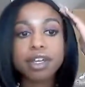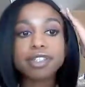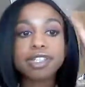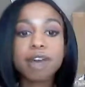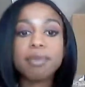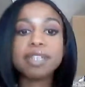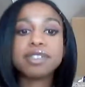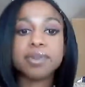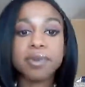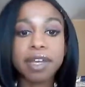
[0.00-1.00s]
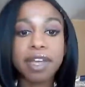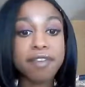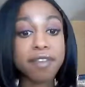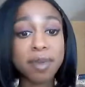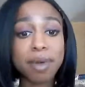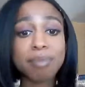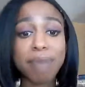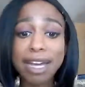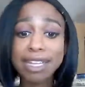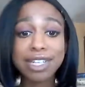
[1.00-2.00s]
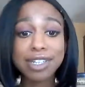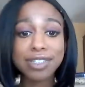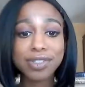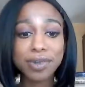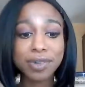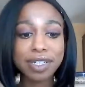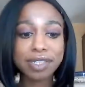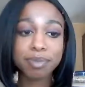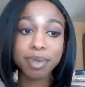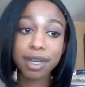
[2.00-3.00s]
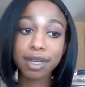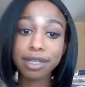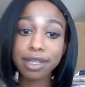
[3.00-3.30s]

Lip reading: tell my story, even though I'm bad at telling stories, but